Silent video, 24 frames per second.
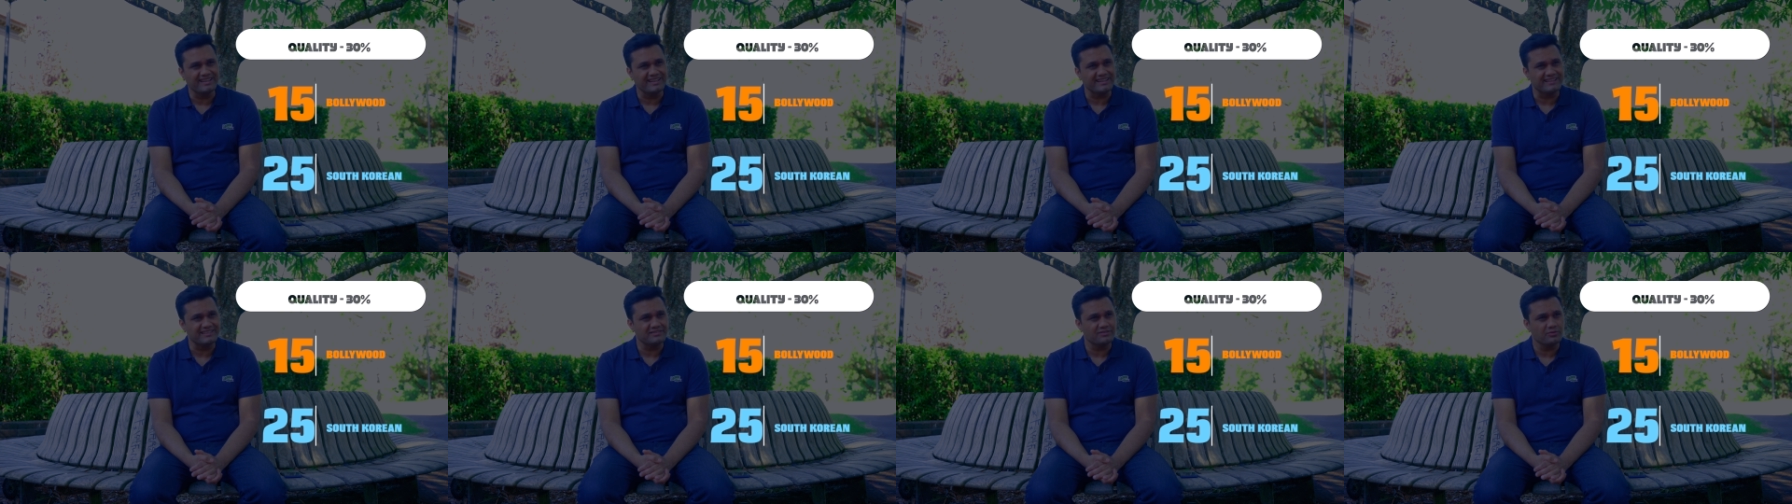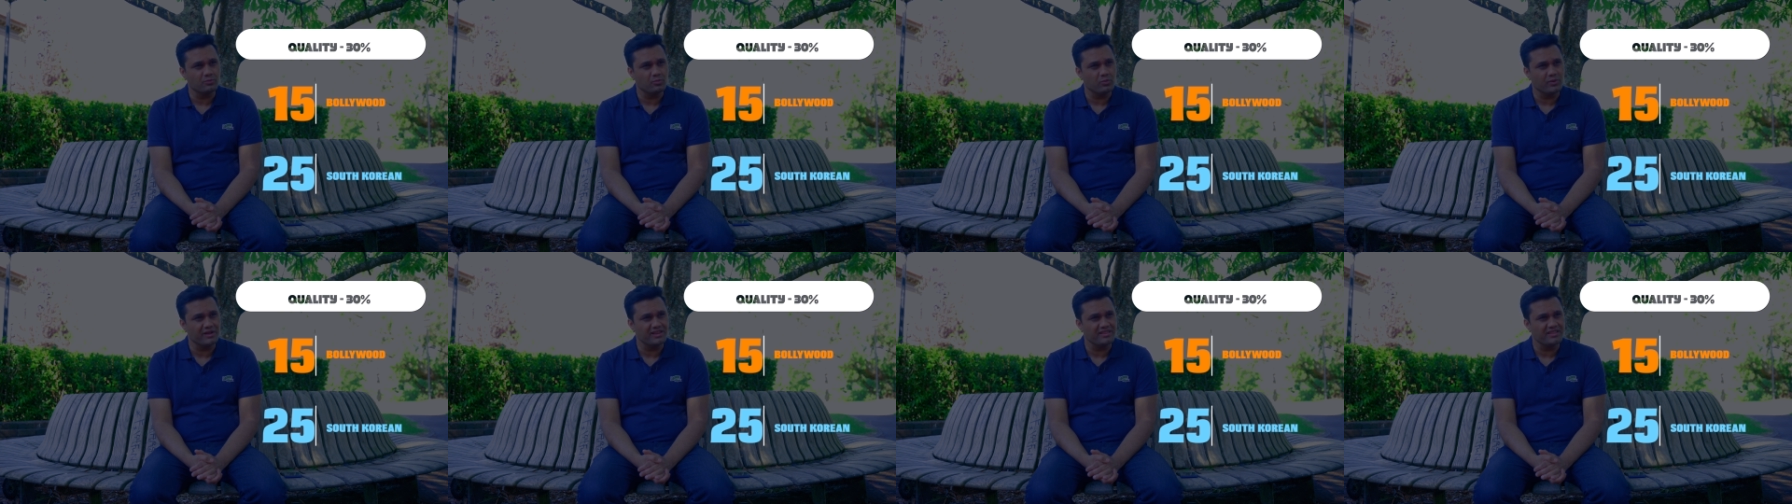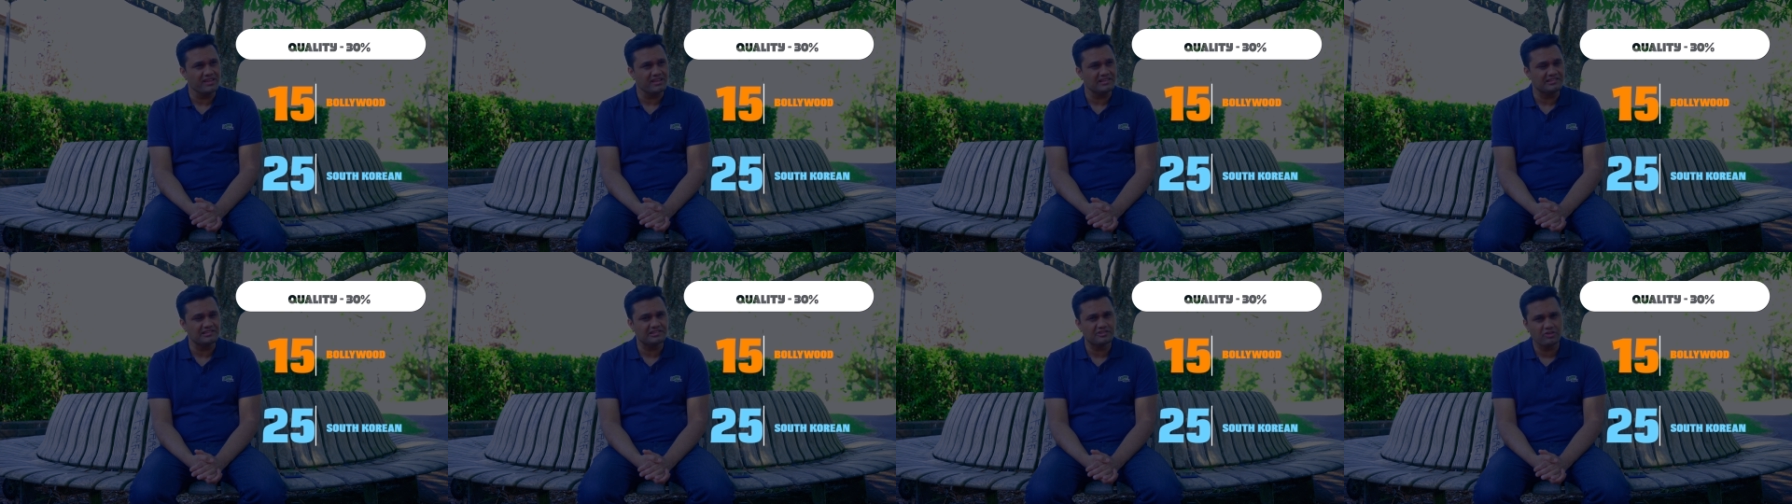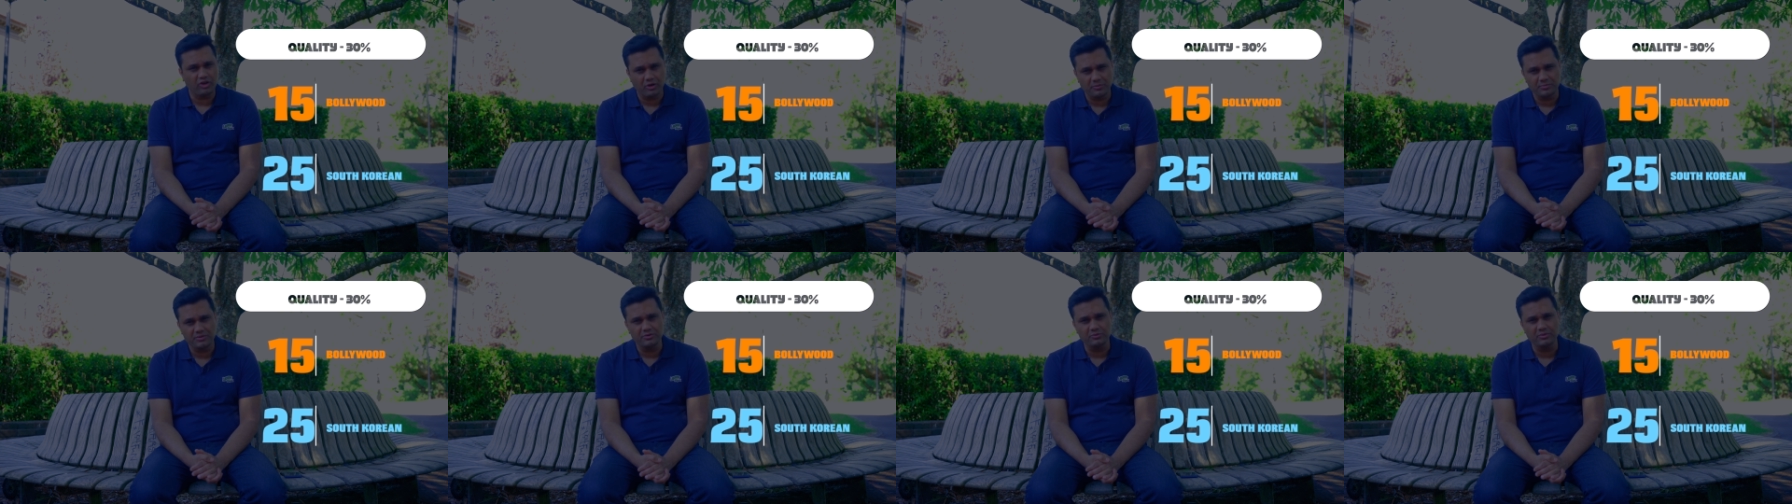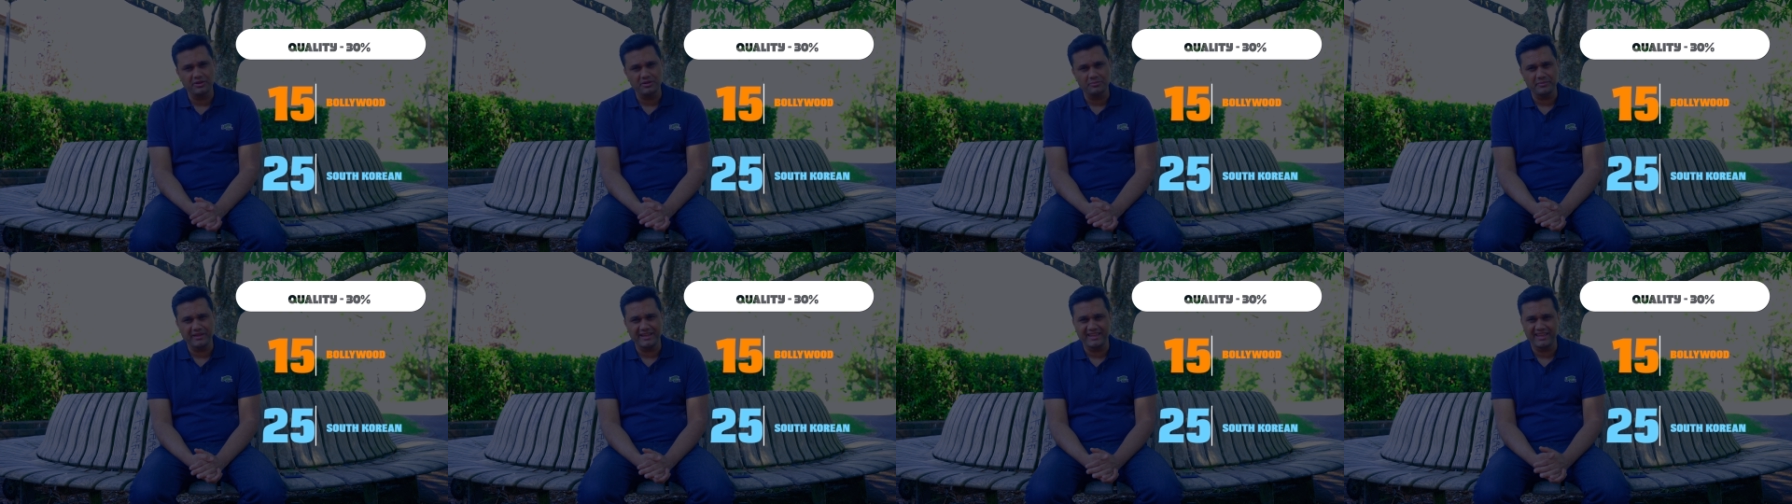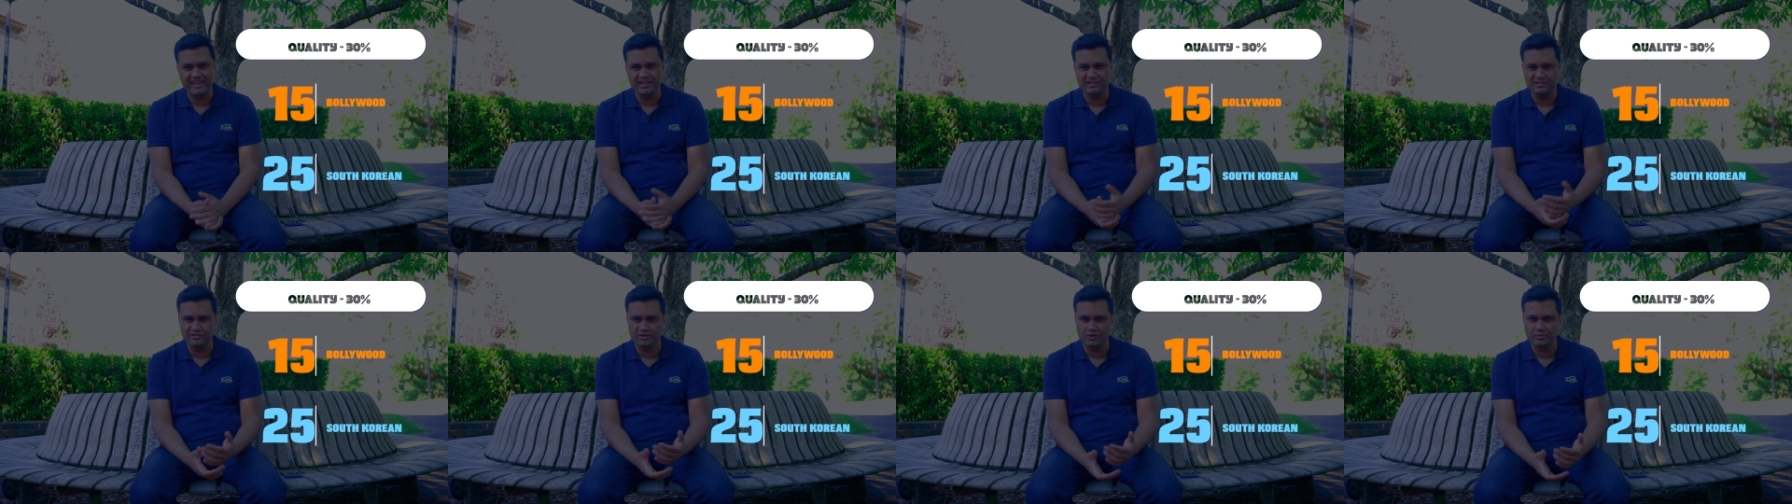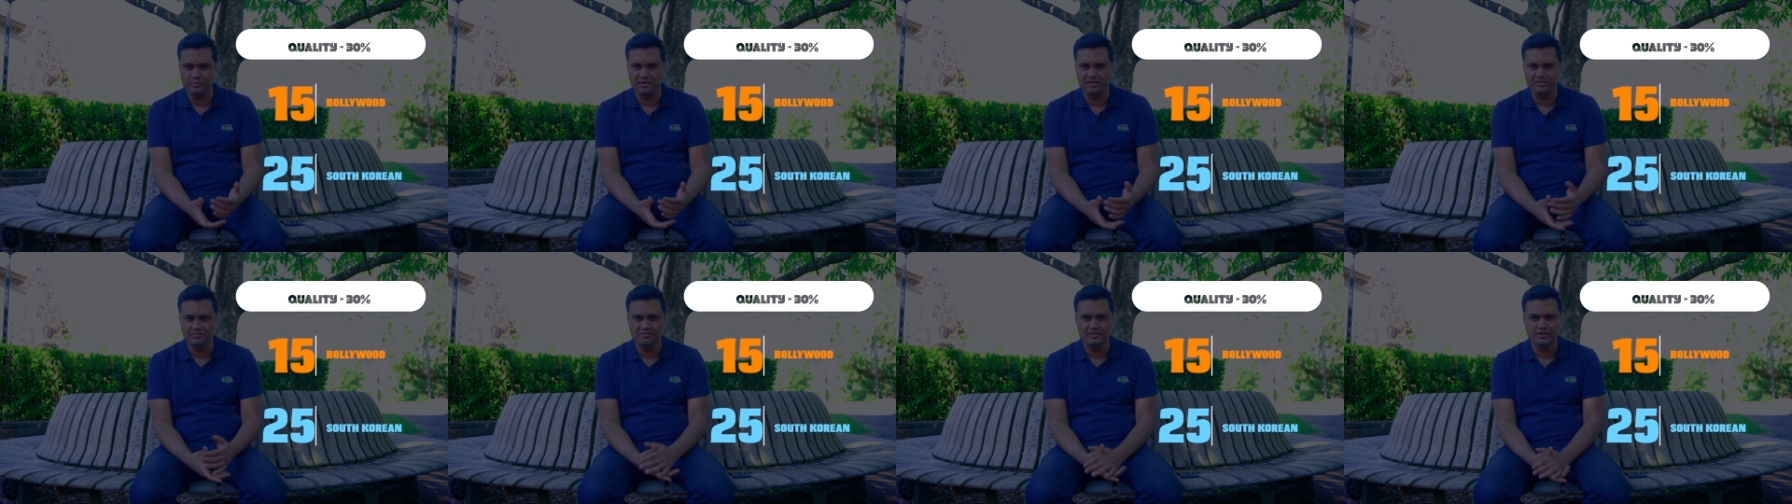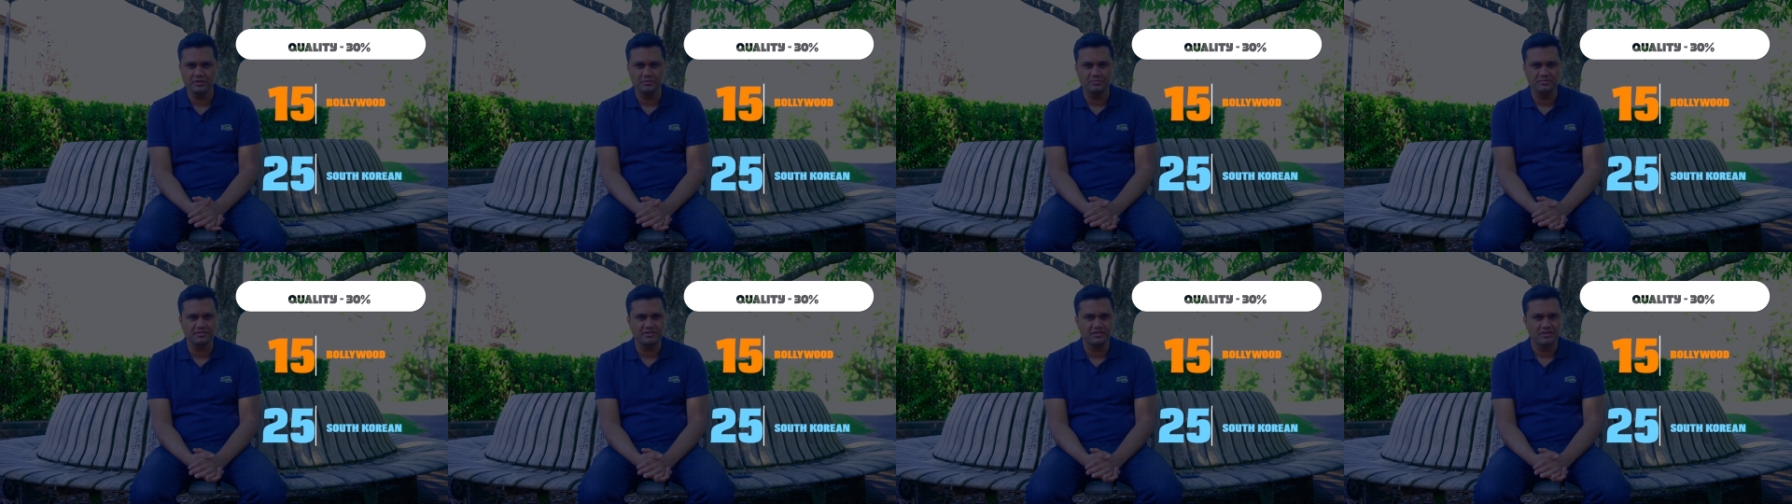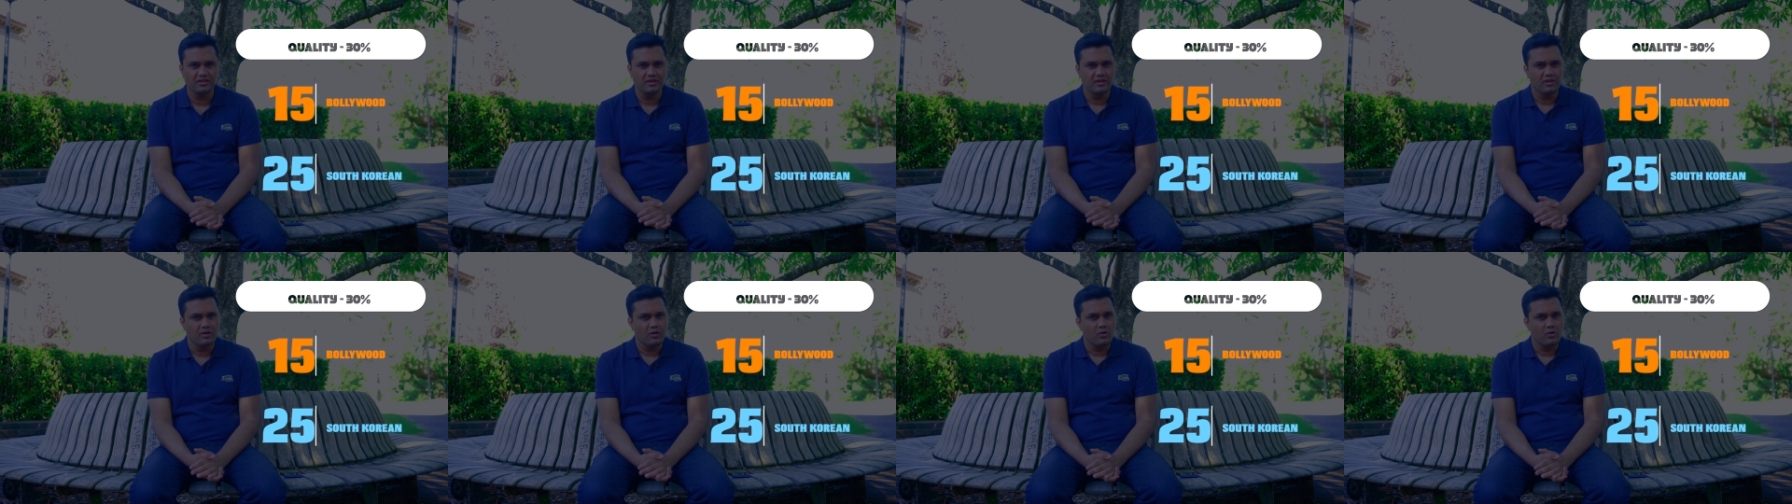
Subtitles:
and when they stop remaking so many films,